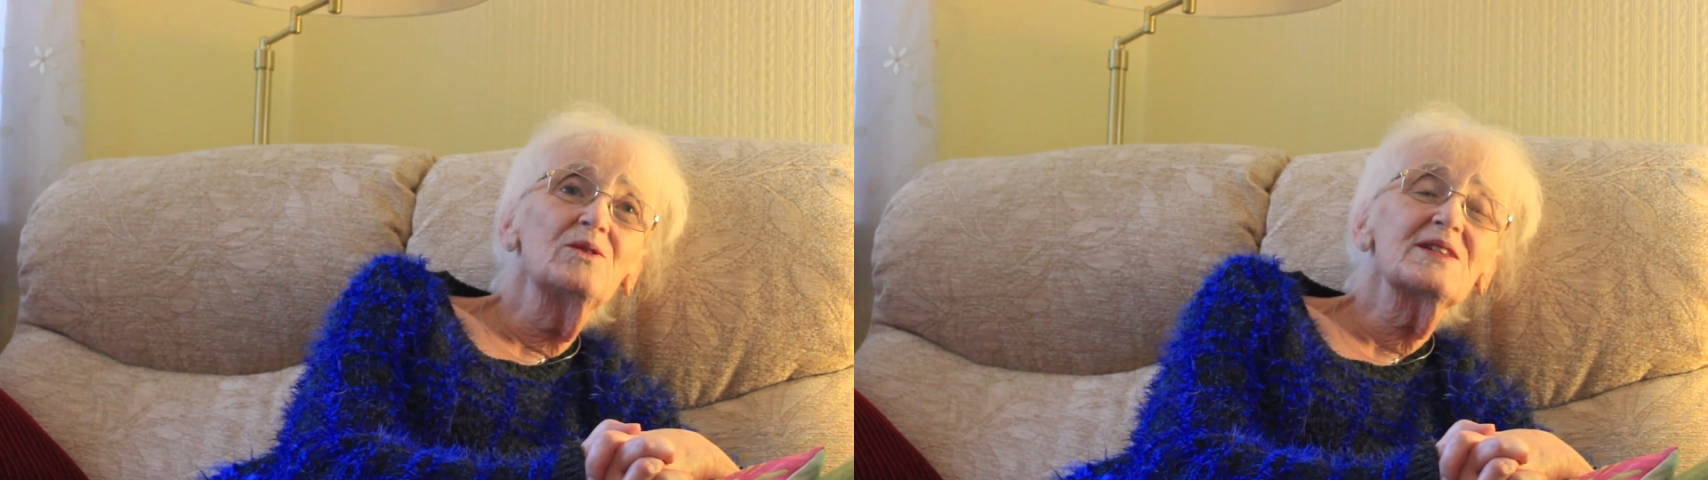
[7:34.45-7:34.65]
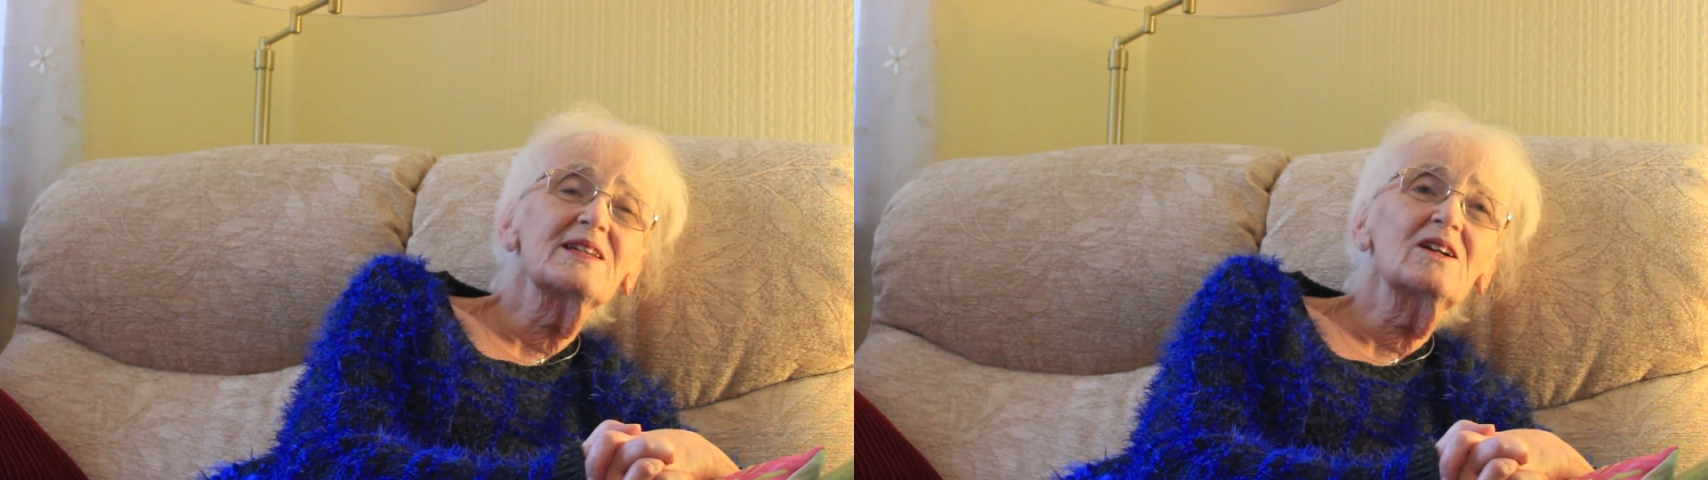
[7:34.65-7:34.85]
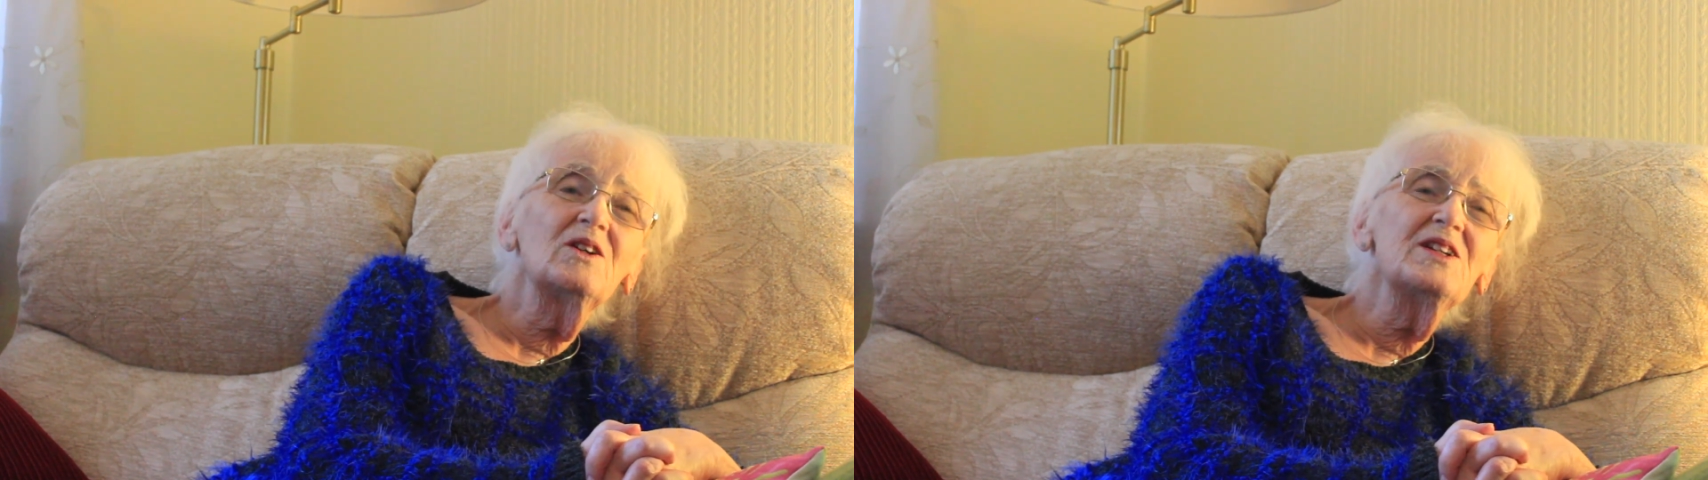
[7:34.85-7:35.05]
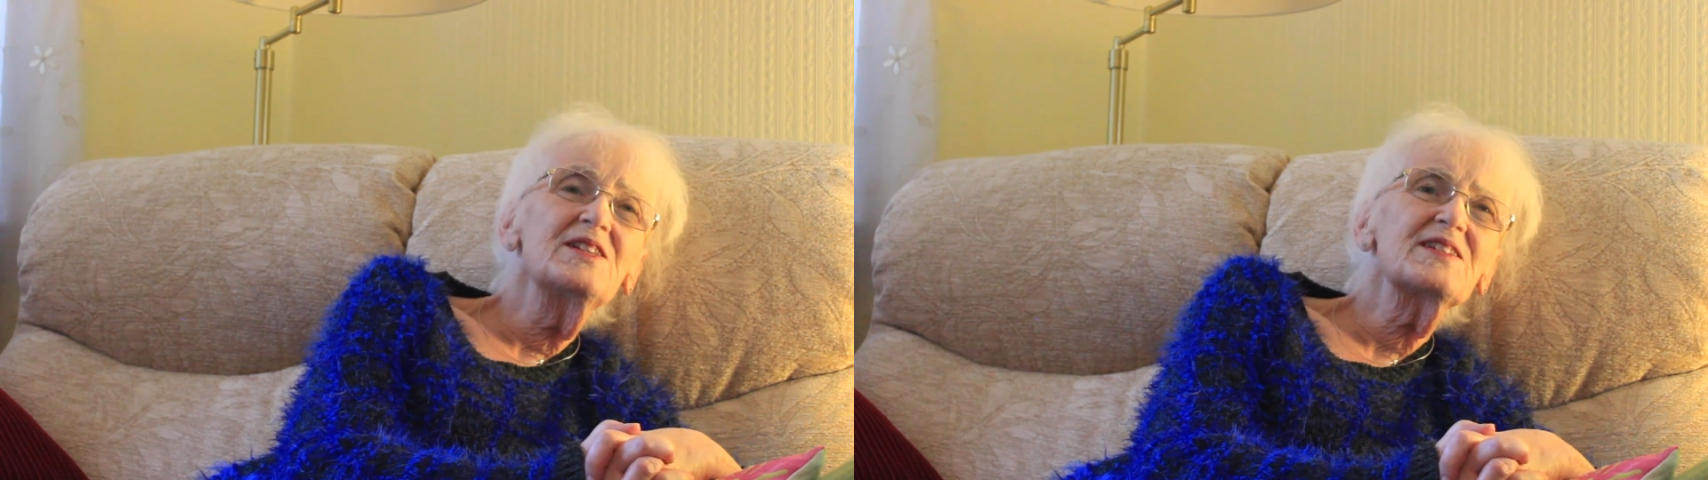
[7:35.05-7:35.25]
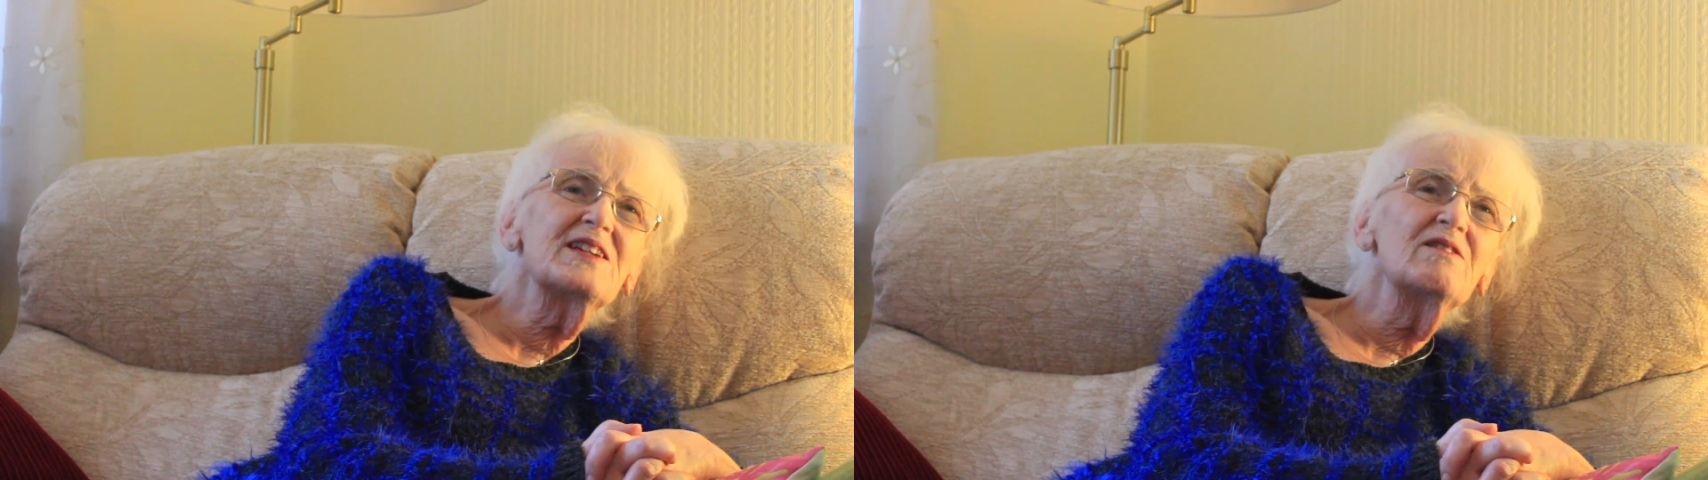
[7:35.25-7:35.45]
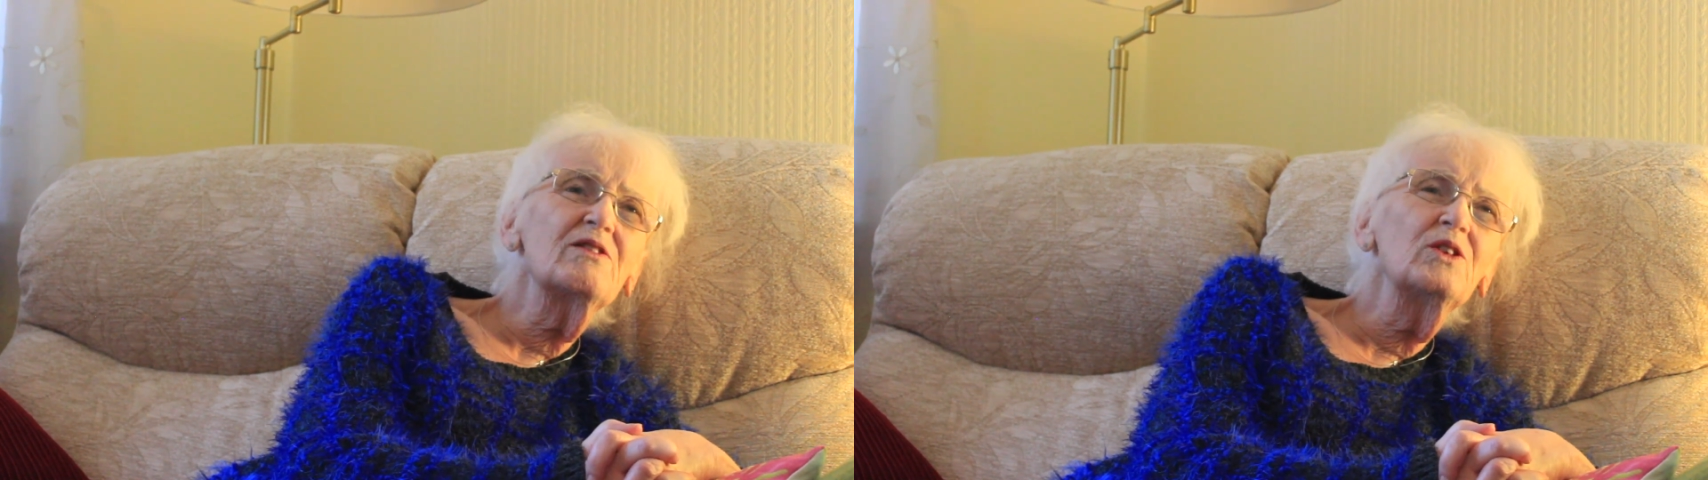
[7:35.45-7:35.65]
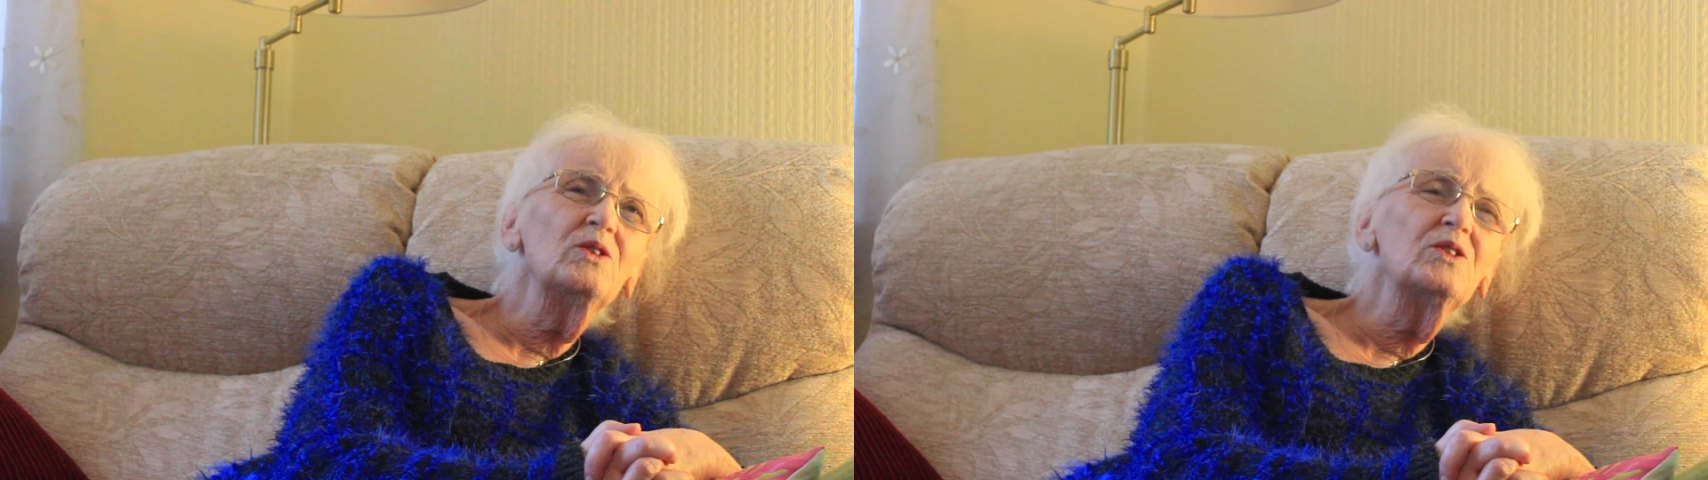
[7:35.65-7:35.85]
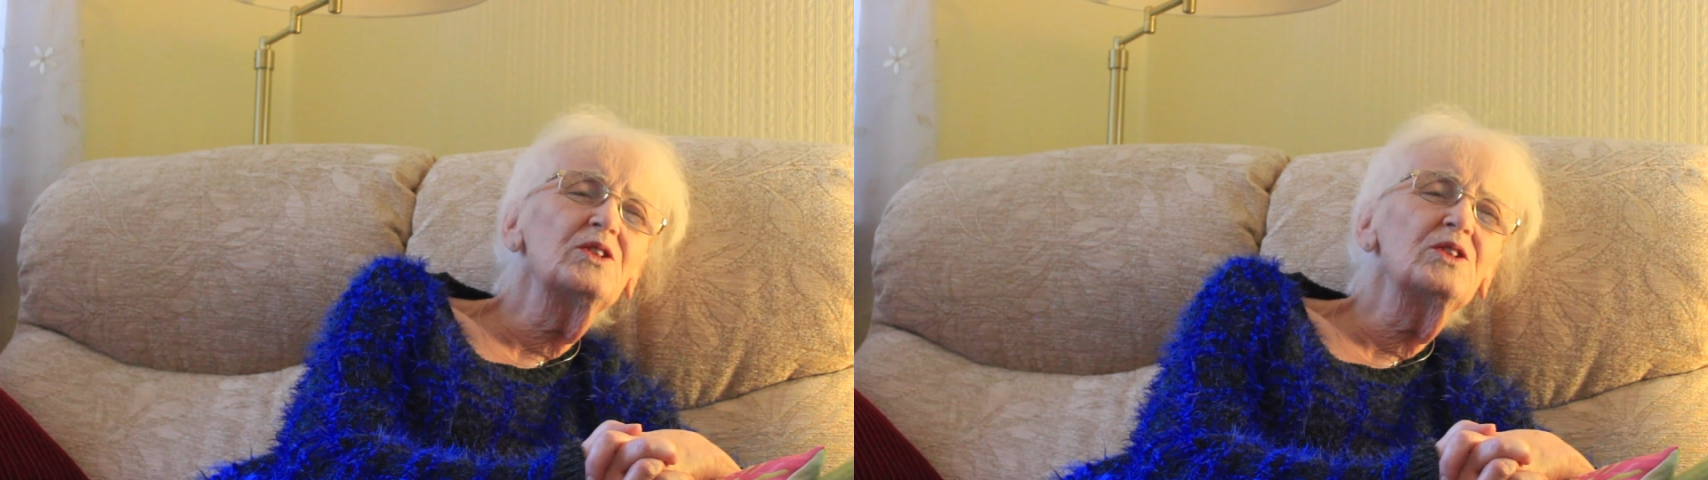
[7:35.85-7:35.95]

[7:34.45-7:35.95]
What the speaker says: was a constant flow